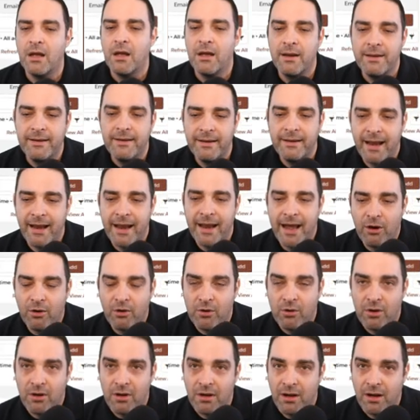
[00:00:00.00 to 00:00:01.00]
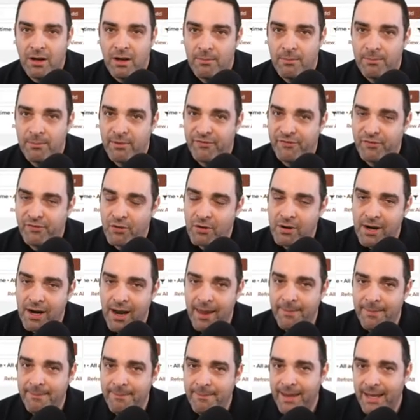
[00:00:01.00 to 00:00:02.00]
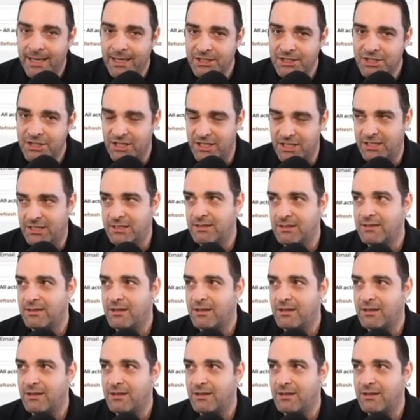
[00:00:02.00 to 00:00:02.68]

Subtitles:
Now, before I mentioned